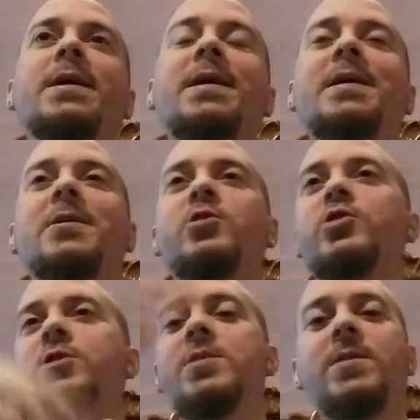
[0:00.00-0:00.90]
and
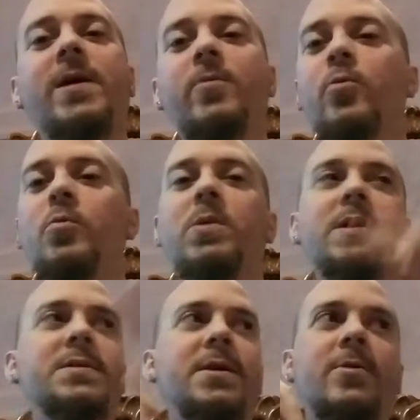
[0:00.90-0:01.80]
she like role
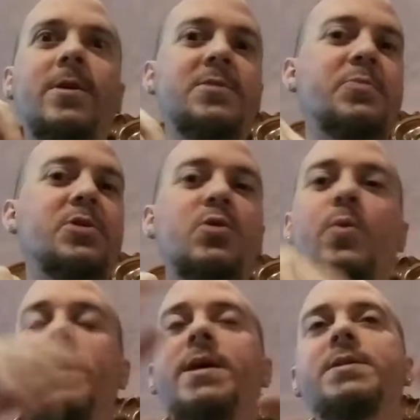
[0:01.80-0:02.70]
plays that her husband's
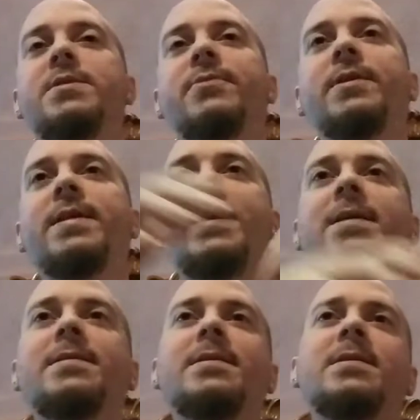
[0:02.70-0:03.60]
away and stuff like
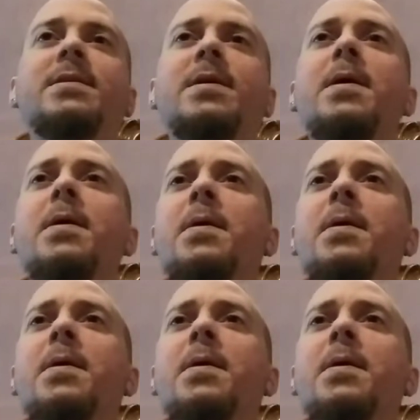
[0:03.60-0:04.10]
that, and then he